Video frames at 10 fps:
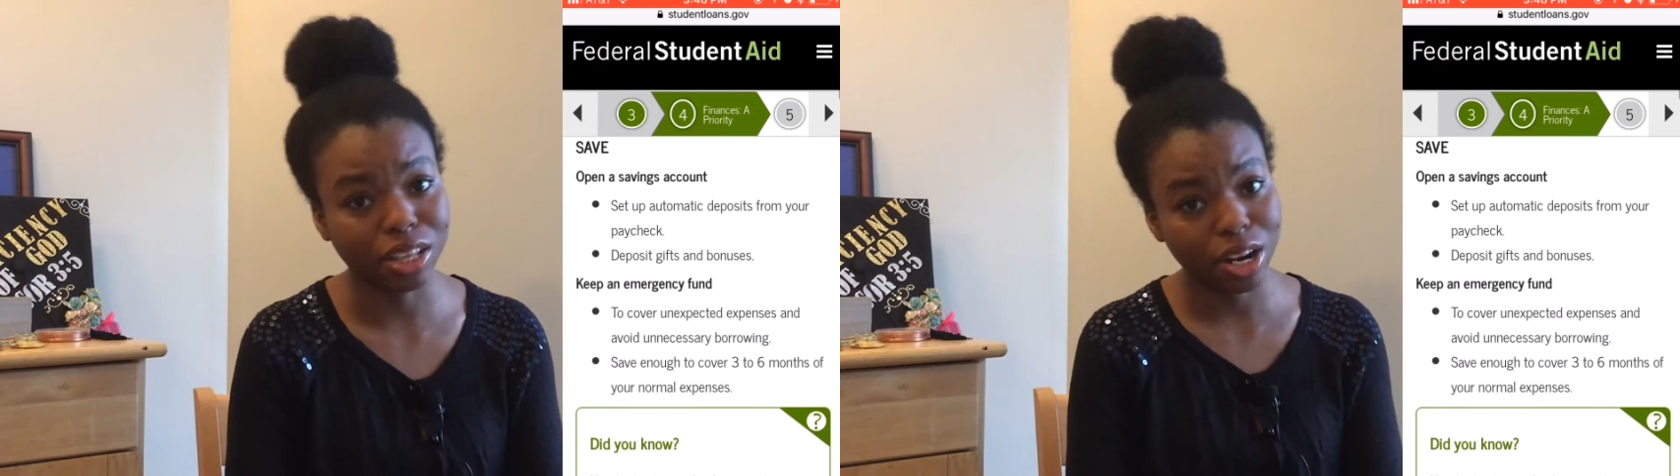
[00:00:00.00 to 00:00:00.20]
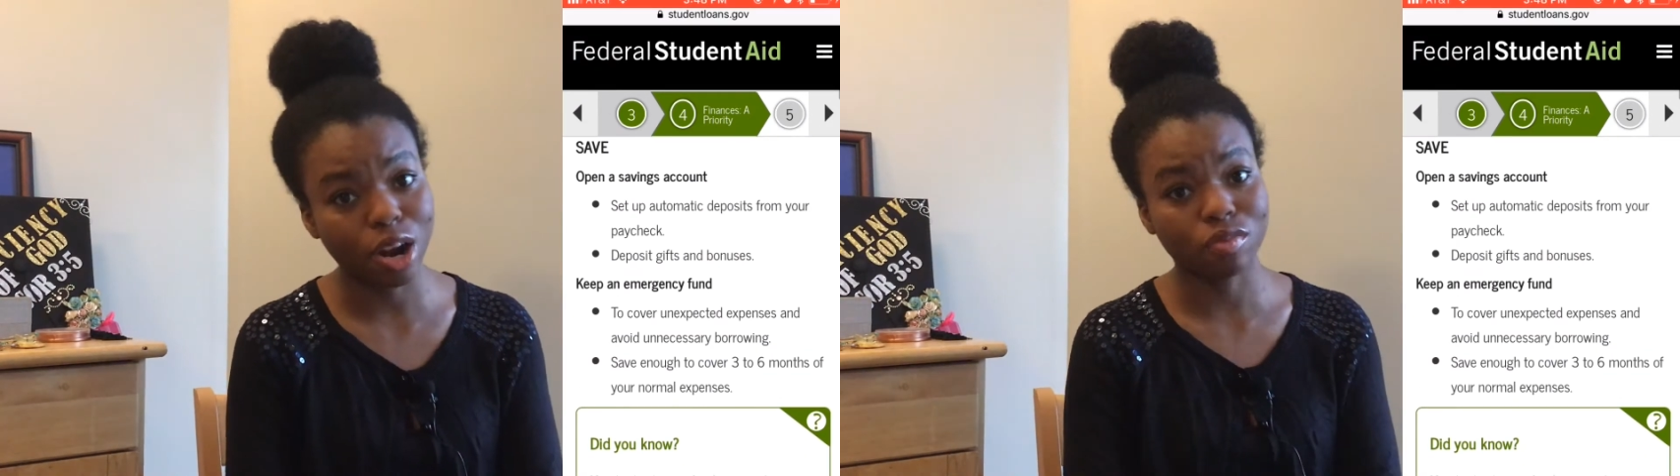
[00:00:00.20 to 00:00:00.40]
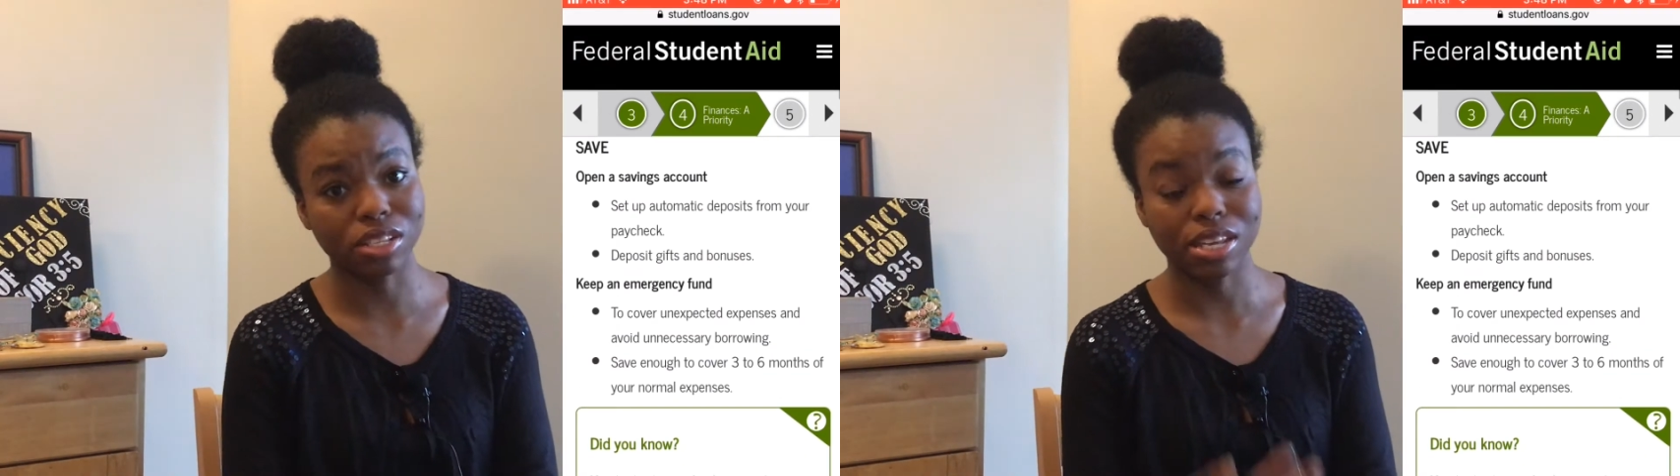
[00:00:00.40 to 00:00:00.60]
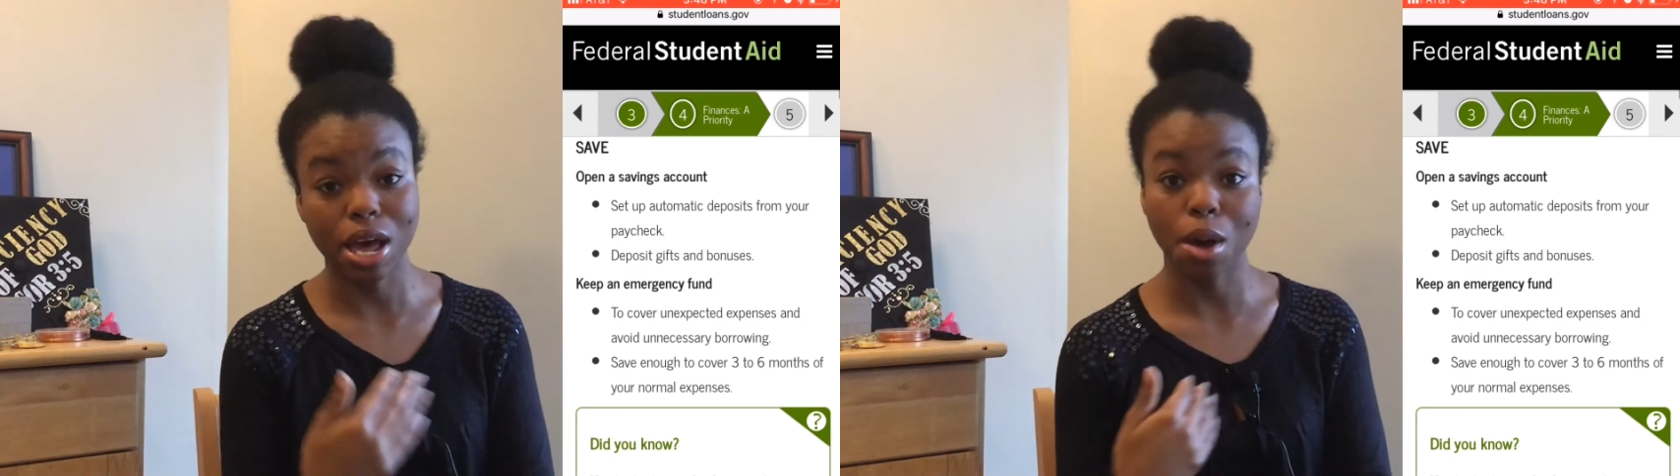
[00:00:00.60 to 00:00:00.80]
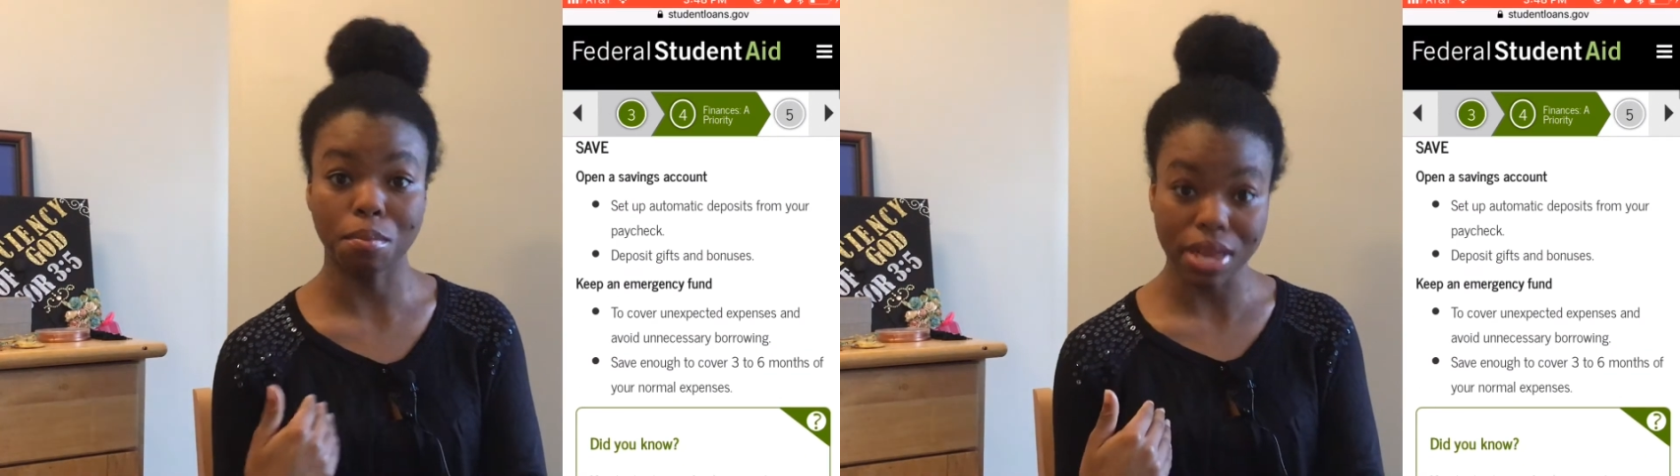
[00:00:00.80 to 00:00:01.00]
the nerve to
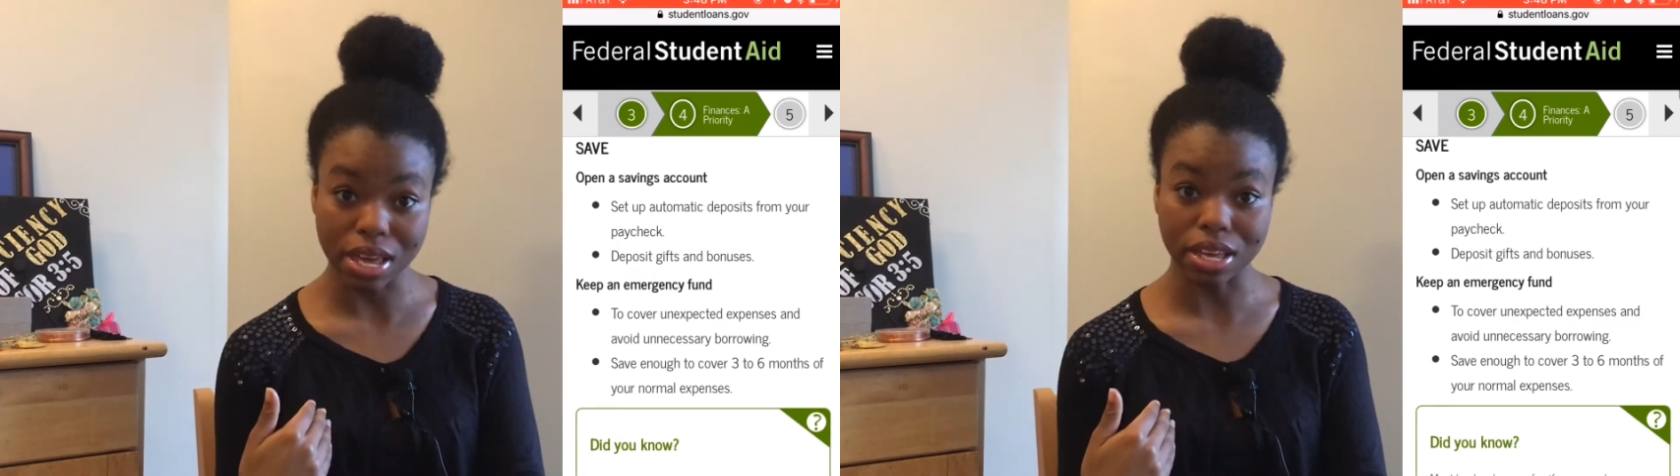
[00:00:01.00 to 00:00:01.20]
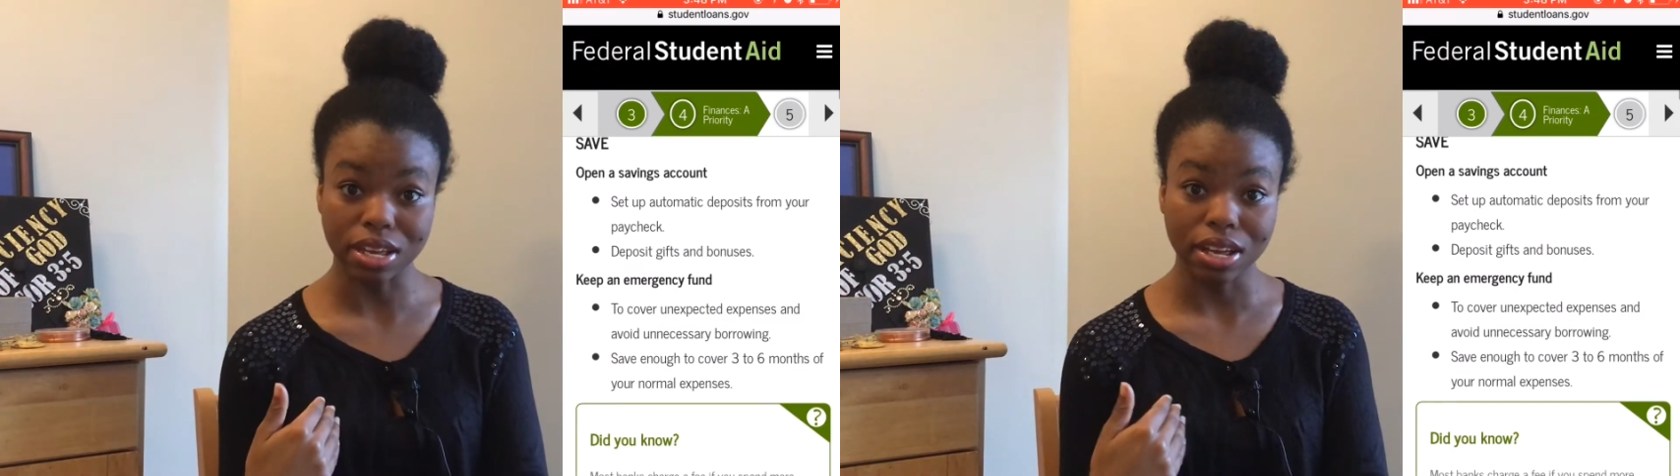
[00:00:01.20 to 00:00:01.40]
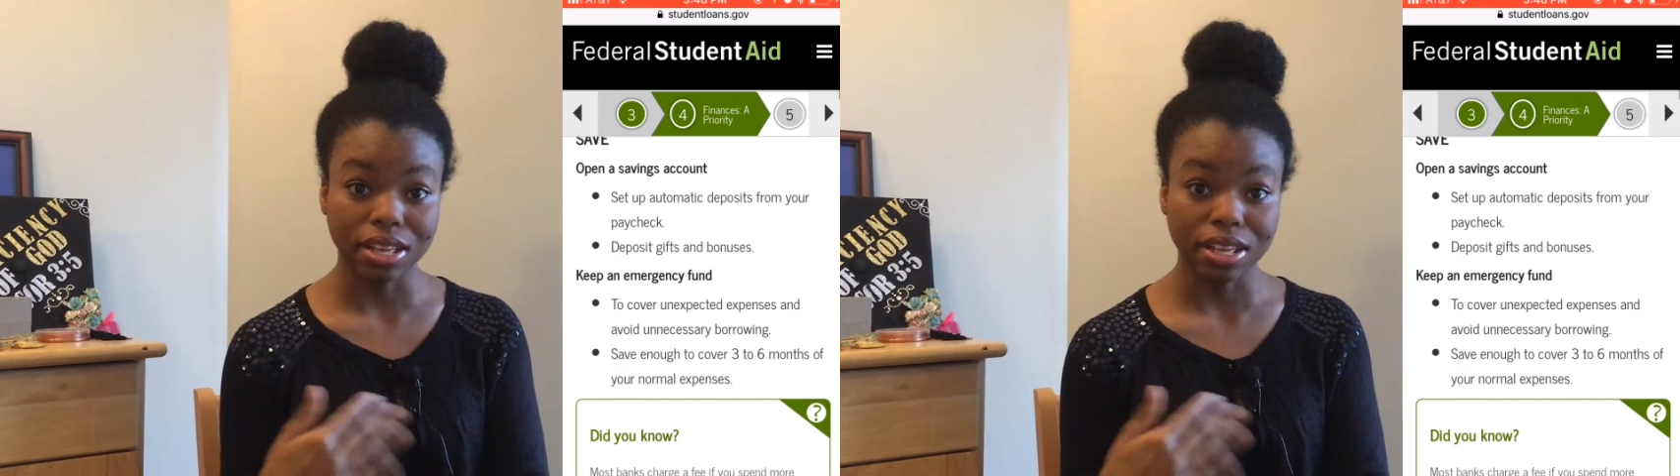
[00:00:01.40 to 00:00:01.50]
tell me